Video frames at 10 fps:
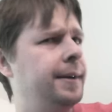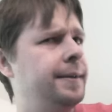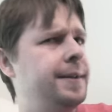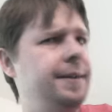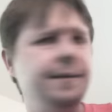
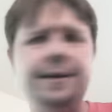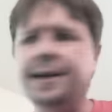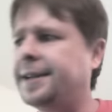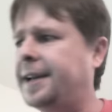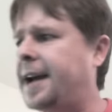it's either in
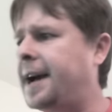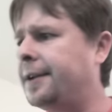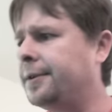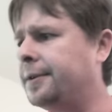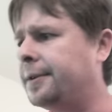like
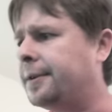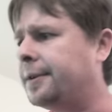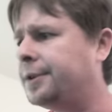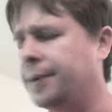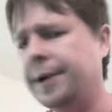Seattle or
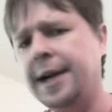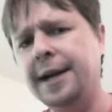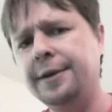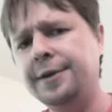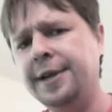
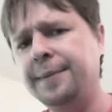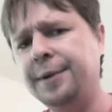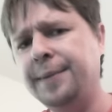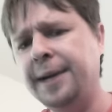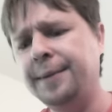Shoreline or
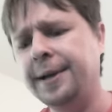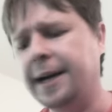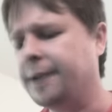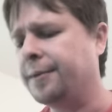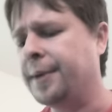something, maybe.
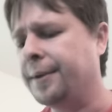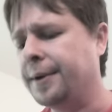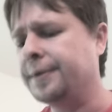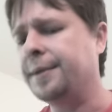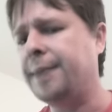I don't remember.
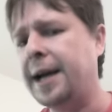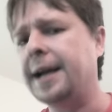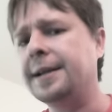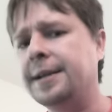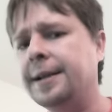There was a
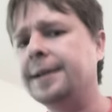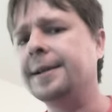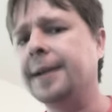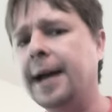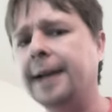badass Cities
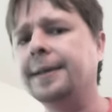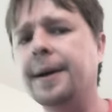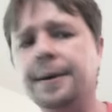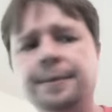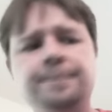in Light,
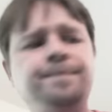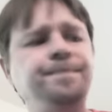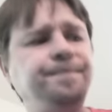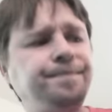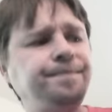though.
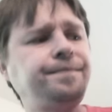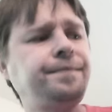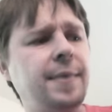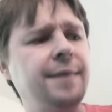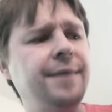
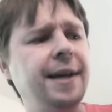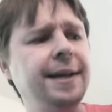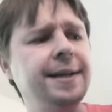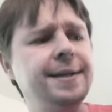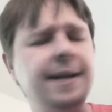
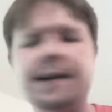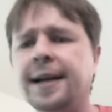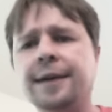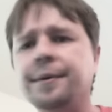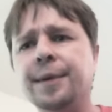Vegas? Hell,
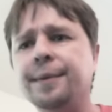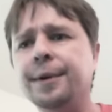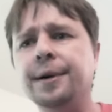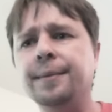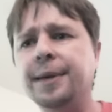I don't
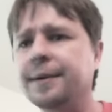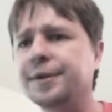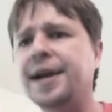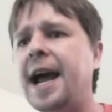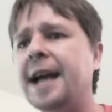remember. But it
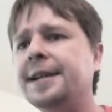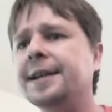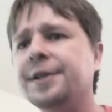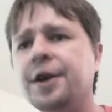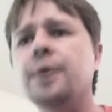was
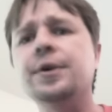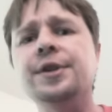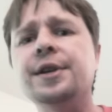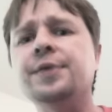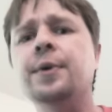nasty, and so was
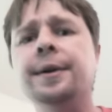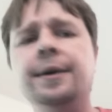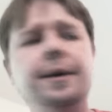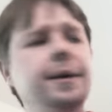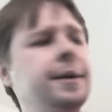this one.
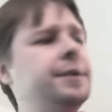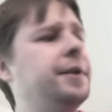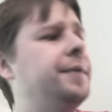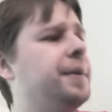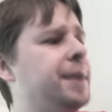
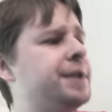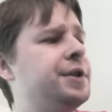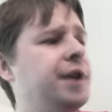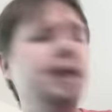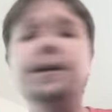So if you missed the
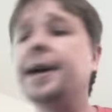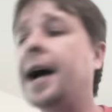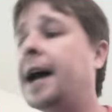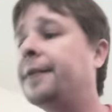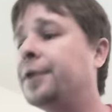show
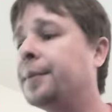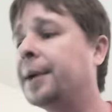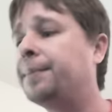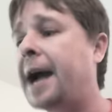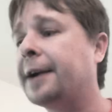tonight, if you're a
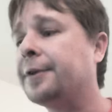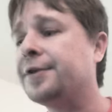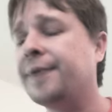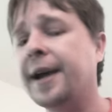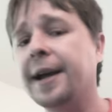big
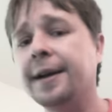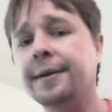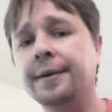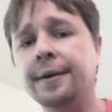Packers fan,